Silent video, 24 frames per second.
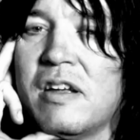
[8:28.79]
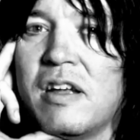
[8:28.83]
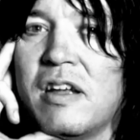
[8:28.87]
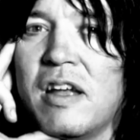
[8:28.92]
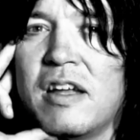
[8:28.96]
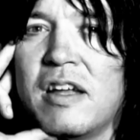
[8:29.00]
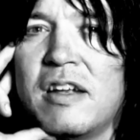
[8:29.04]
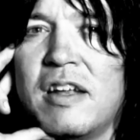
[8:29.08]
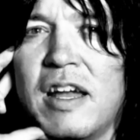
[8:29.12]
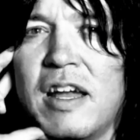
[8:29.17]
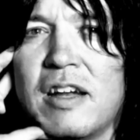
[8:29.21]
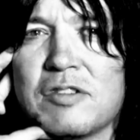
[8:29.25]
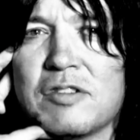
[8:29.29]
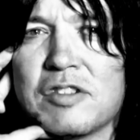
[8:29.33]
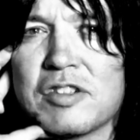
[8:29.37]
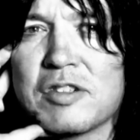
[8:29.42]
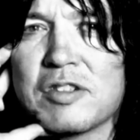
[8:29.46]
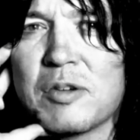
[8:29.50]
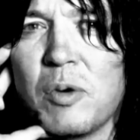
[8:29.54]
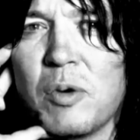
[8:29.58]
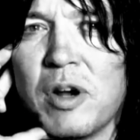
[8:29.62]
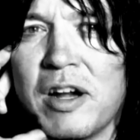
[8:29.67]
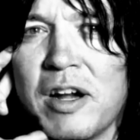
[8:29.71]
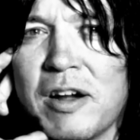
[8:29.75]
Head House
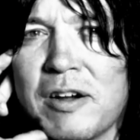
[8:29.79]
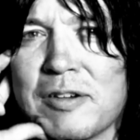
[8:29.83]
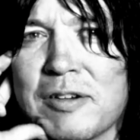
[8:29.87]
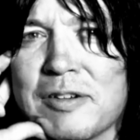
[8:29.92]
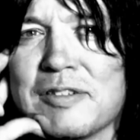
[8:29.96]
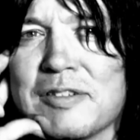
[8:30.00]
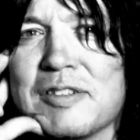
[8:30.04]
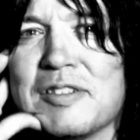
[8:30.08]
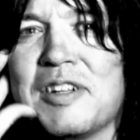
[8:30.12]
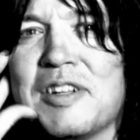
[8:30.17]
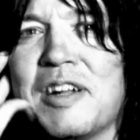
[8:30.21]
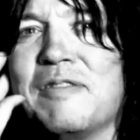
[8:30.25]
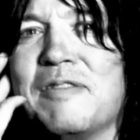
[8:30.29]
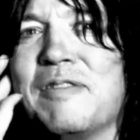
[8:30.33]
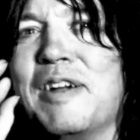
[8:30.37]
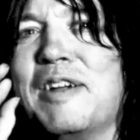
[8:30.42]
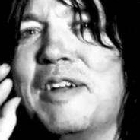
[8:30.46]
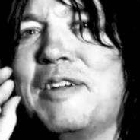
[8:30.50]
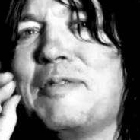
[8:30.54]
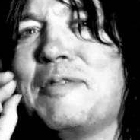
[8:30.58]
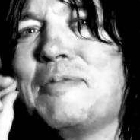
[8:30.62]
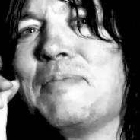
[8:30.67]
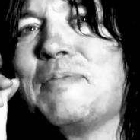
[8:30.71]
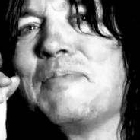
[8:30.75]
Square, is that
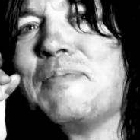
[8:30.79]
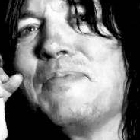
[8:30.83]
right?